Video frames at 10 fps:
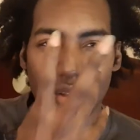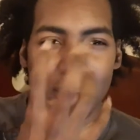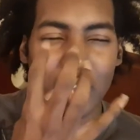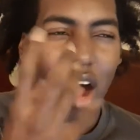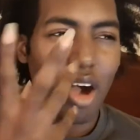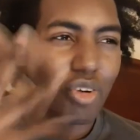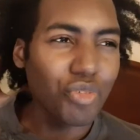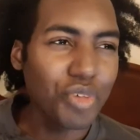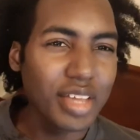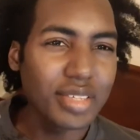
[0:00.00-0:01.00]
dog
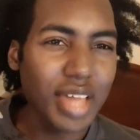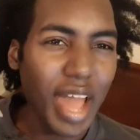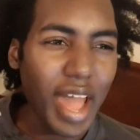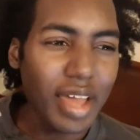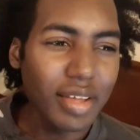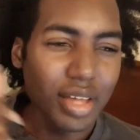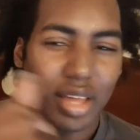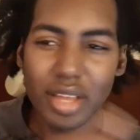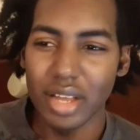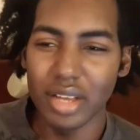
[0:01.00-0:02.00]
face guy,
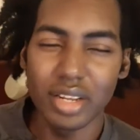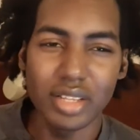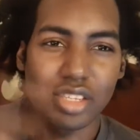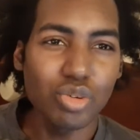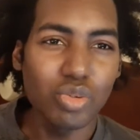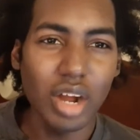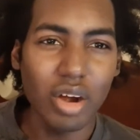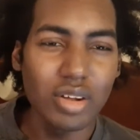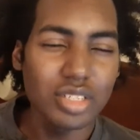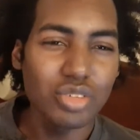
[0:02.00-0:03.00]
the two
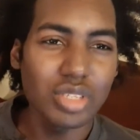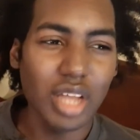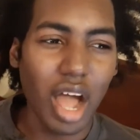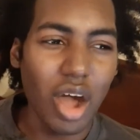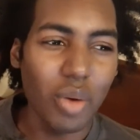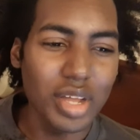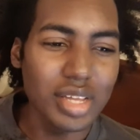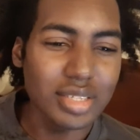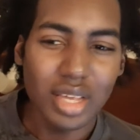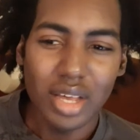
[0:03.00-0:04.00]
girls used to
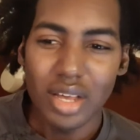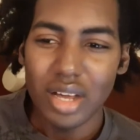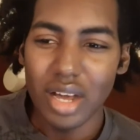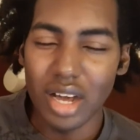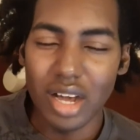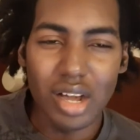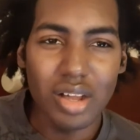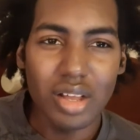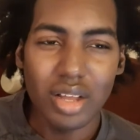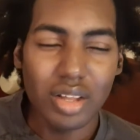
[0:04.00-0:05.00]
always
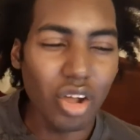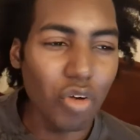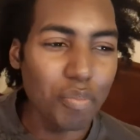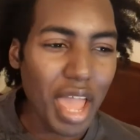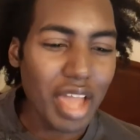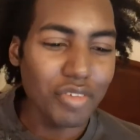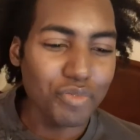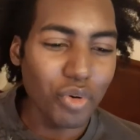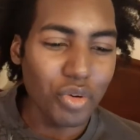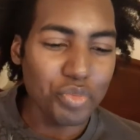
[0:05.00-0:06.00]
go back and
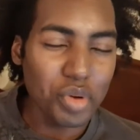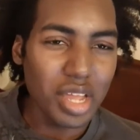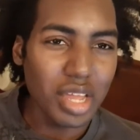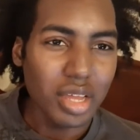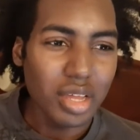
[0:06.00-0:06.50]
forth with,